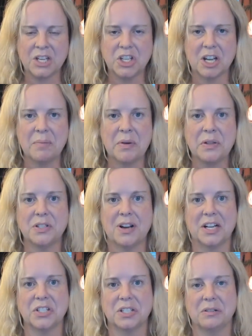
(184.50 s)
chicken bones are
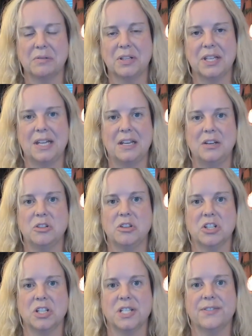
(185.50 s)
actually really
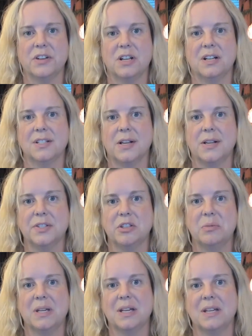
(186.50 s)
nutritious for dogs
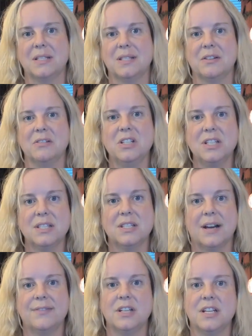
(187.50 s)
also because they're just
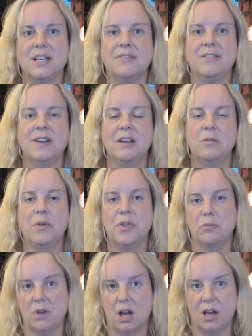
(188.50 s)
soft enough when
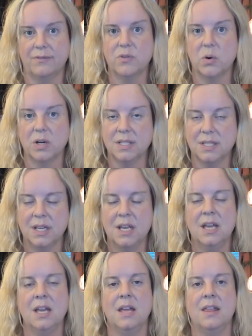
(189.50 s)
they're raw, of course,
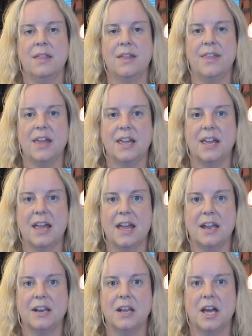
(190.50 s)
that they
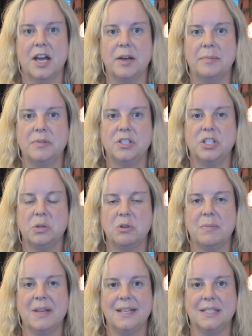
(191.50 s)
can chew
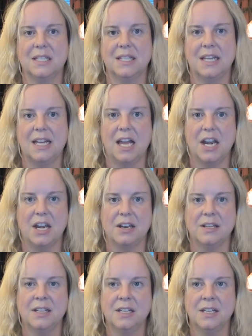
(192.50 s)
them easily, and